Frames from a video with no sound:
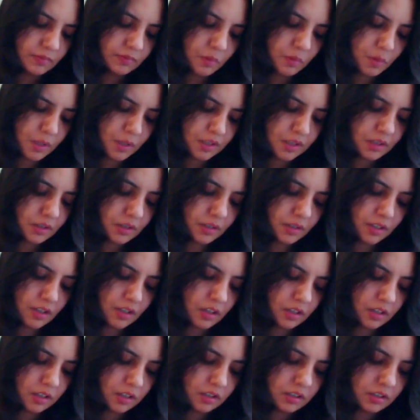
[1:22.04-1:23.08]
What's going
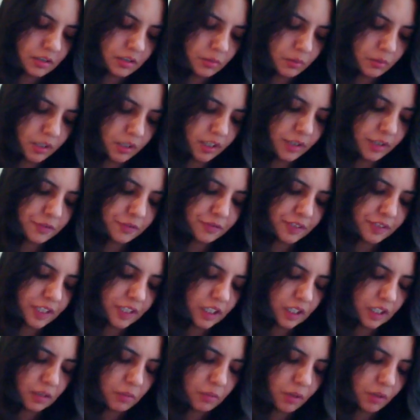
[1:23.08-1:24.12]
on? What are you
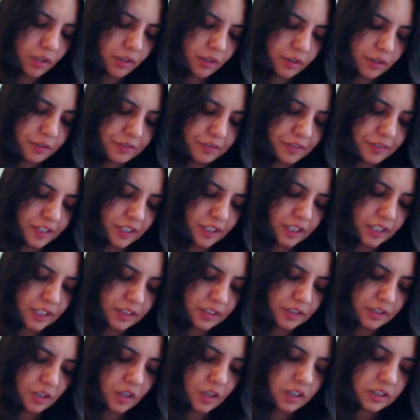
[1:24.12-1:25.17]
feeling? What are your
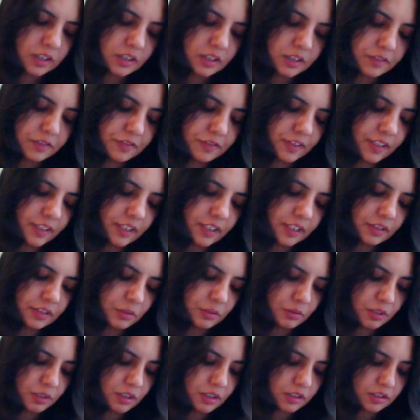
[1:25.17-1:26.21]
feelings, thoughts and feelings
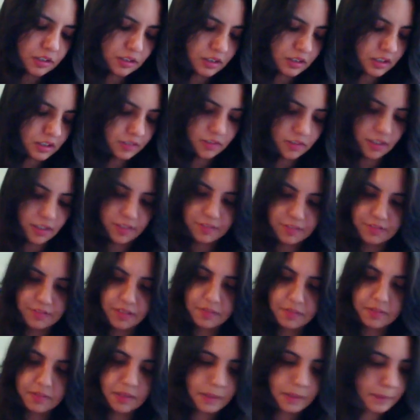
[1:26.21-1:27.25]
towards the Divine
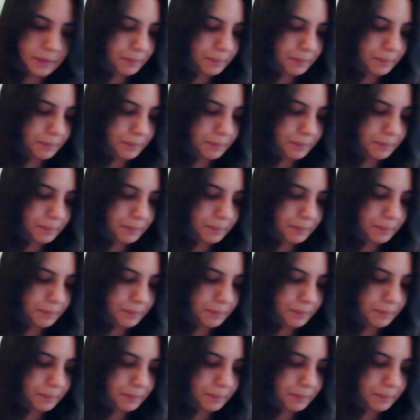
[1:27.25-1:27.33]
Feminine?